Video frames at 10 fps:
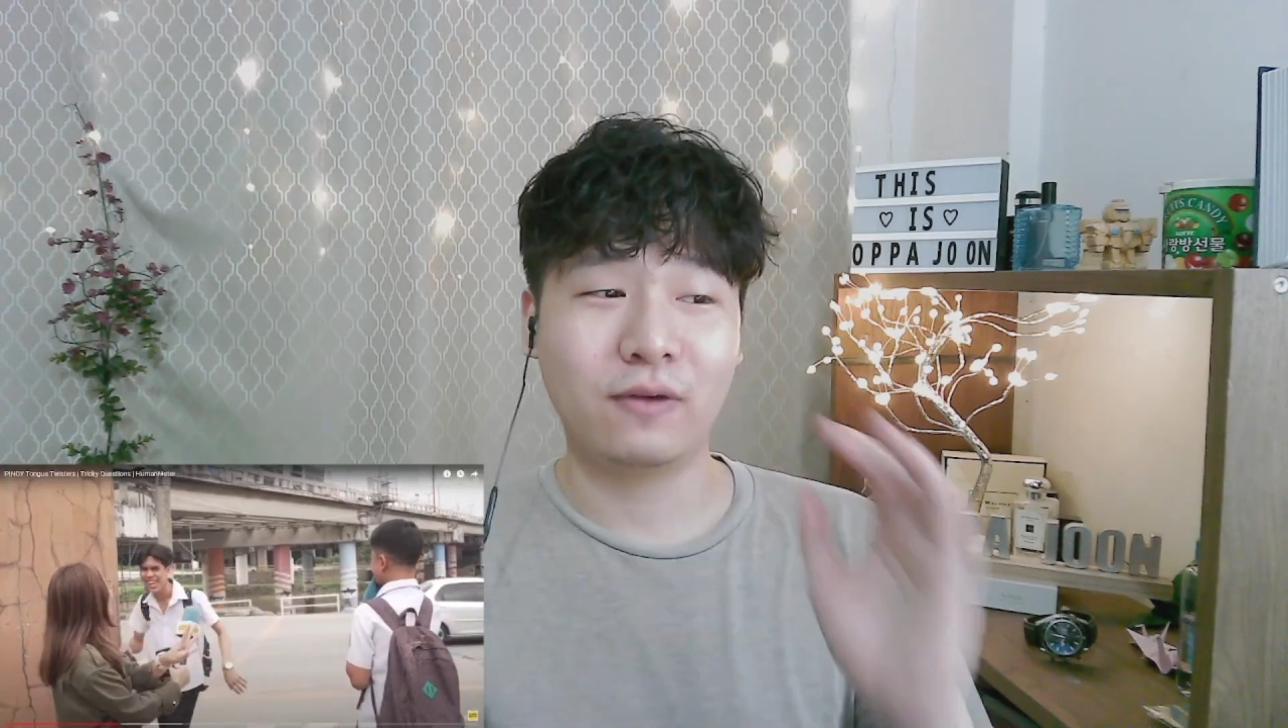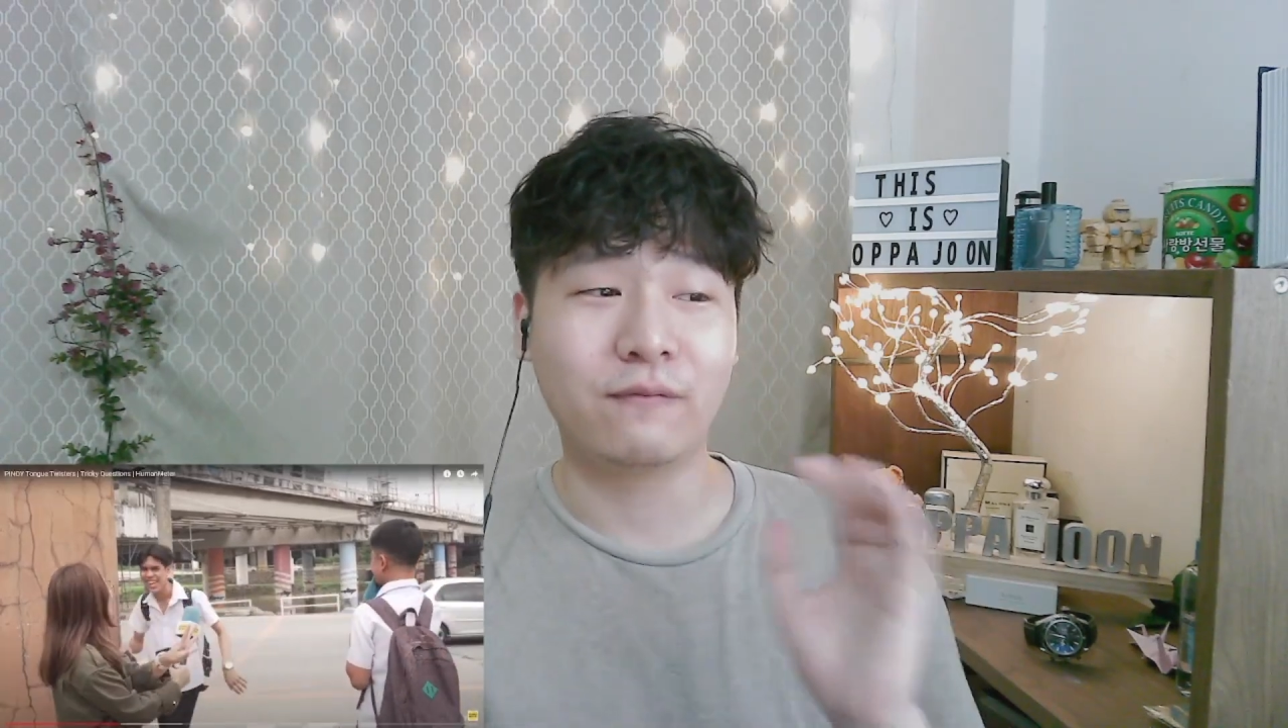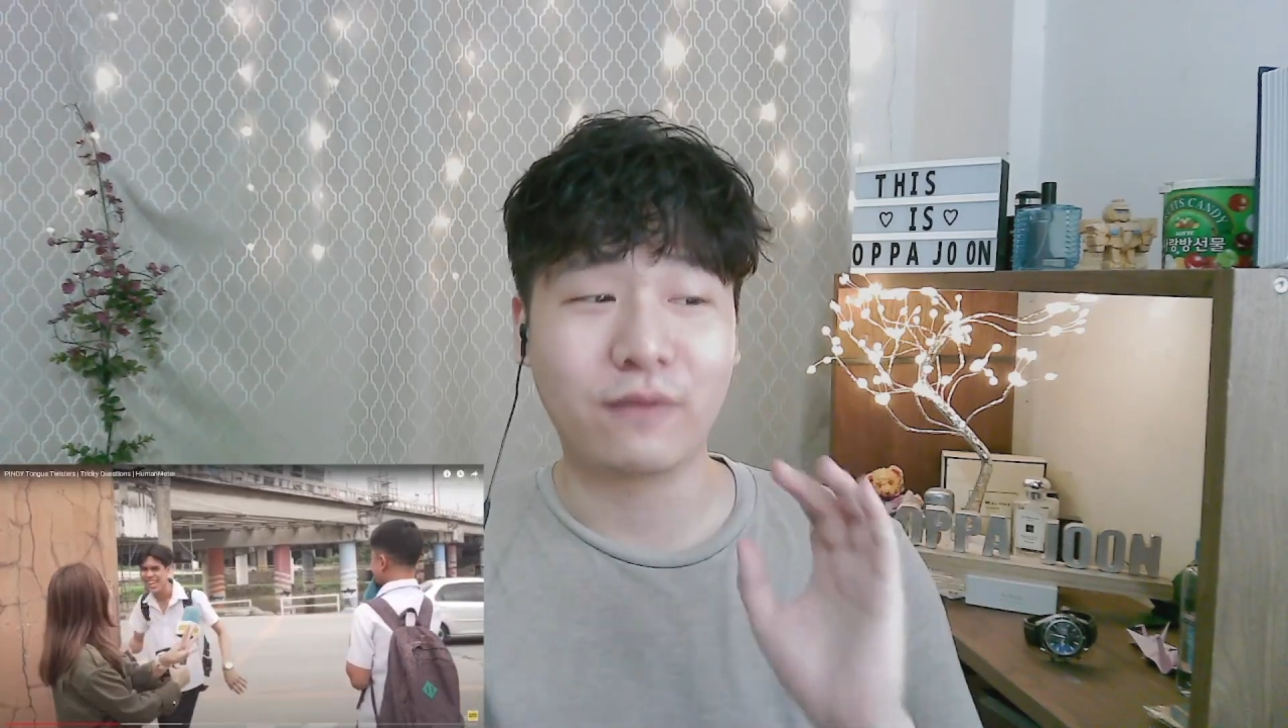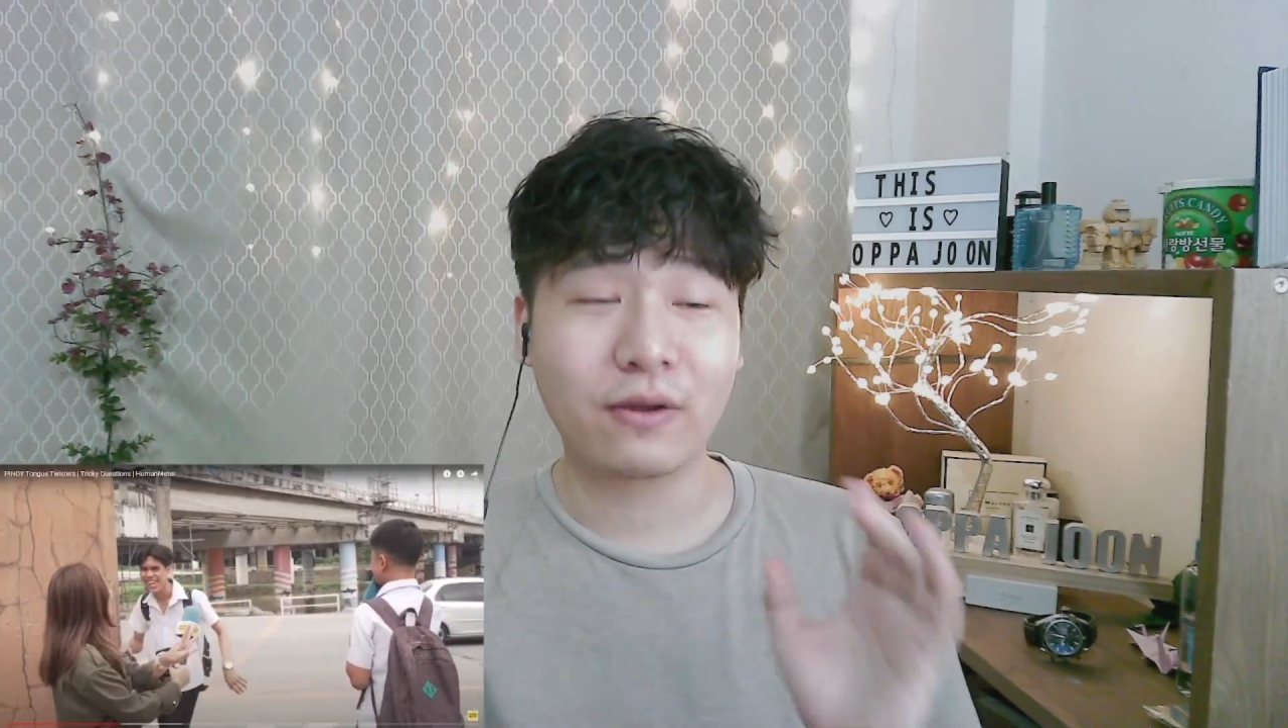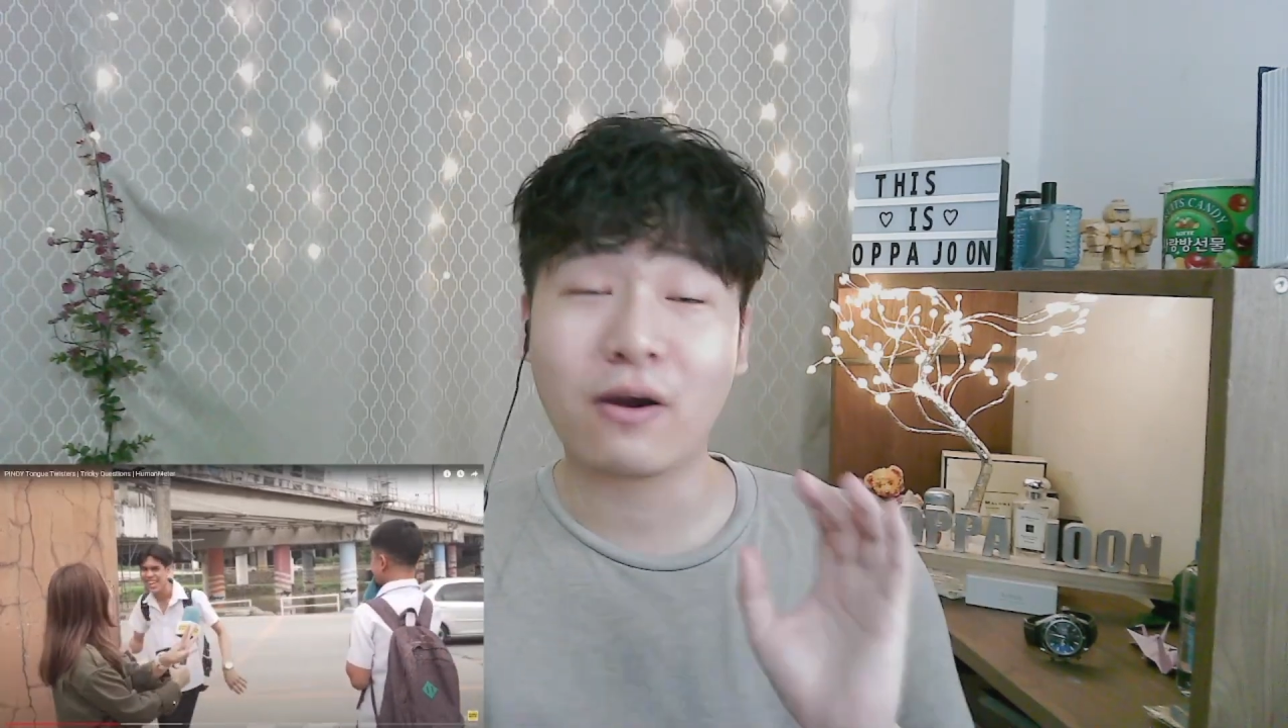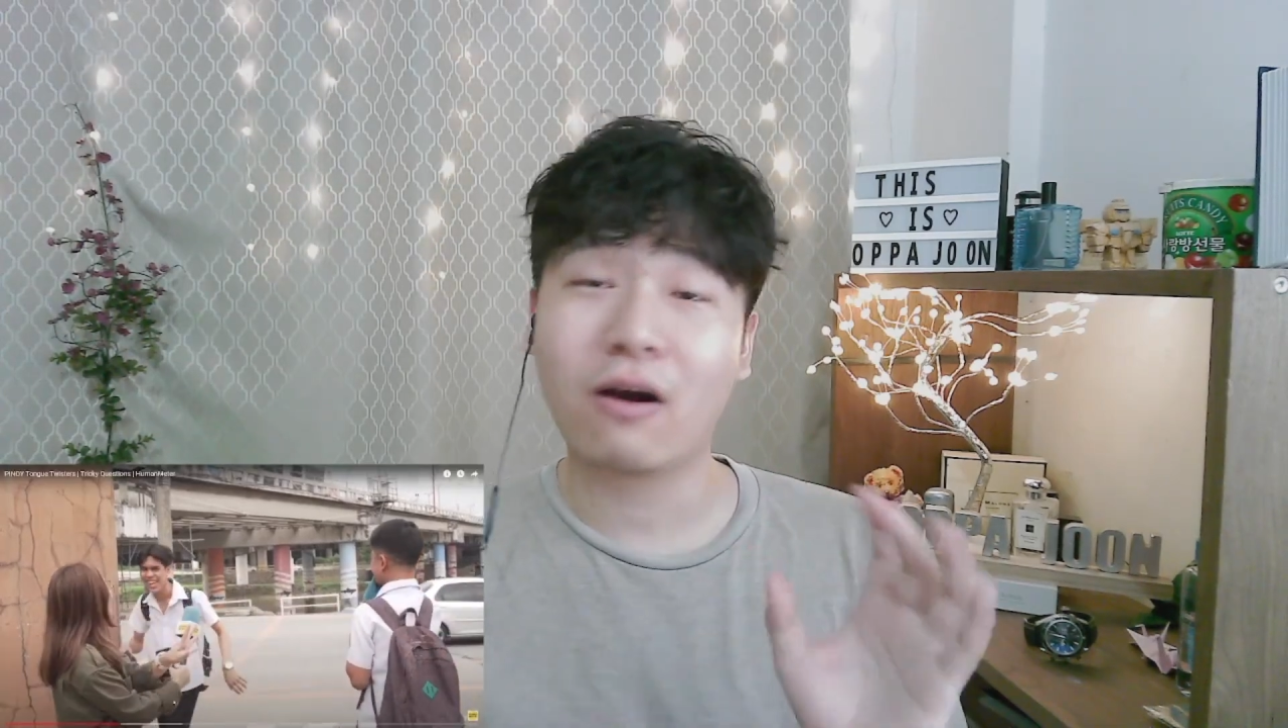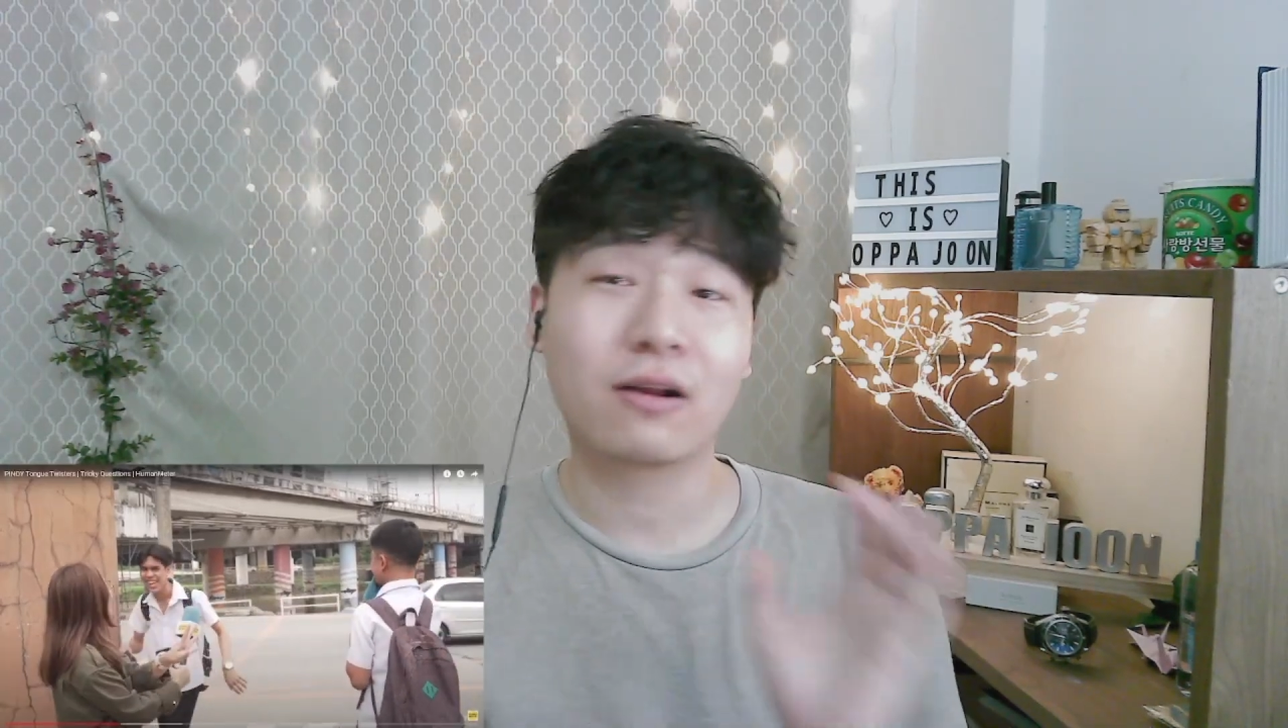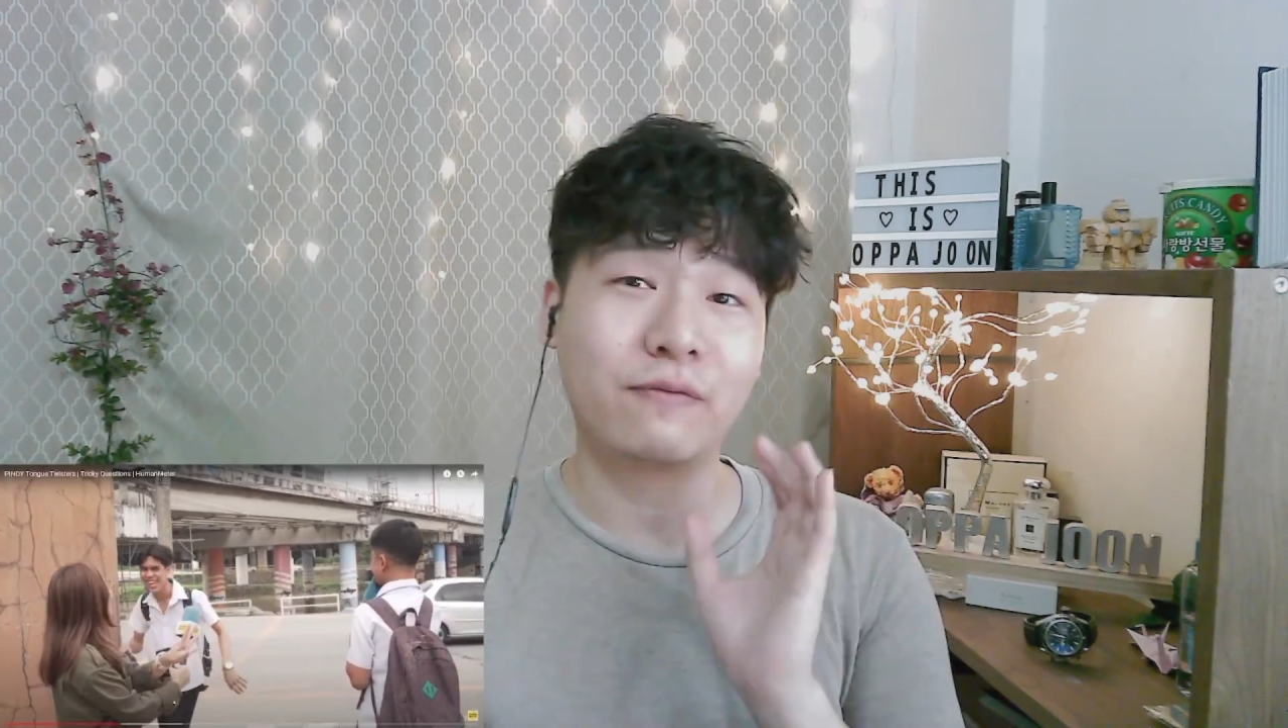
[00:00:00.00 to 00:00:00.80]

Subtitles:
very hard